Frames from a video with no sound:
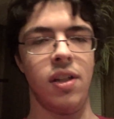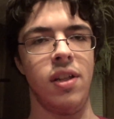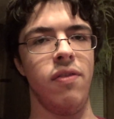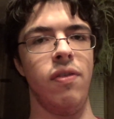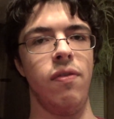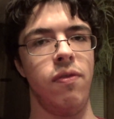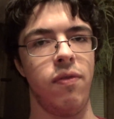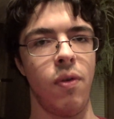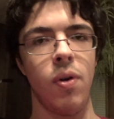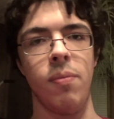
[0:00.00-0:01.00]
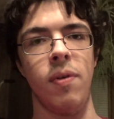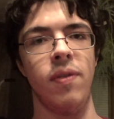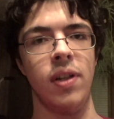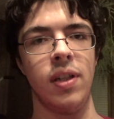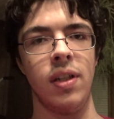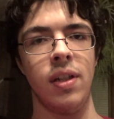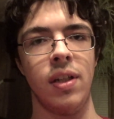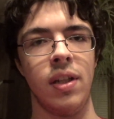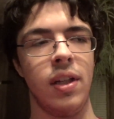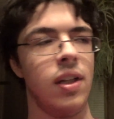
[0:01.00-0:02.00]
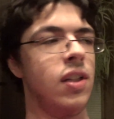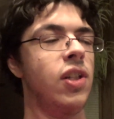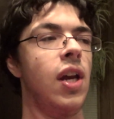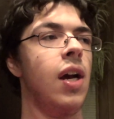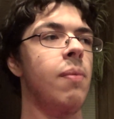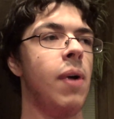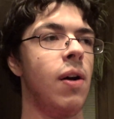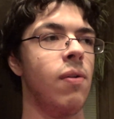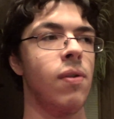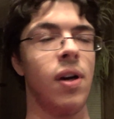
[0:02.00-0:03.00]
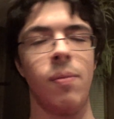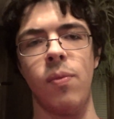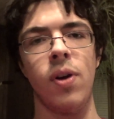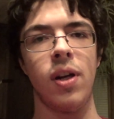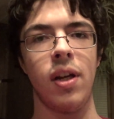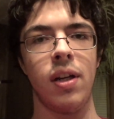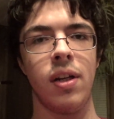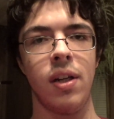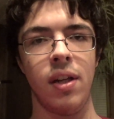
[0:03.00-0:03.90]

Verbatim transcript: a different form of it. Because yeah, I'm out, I'm working,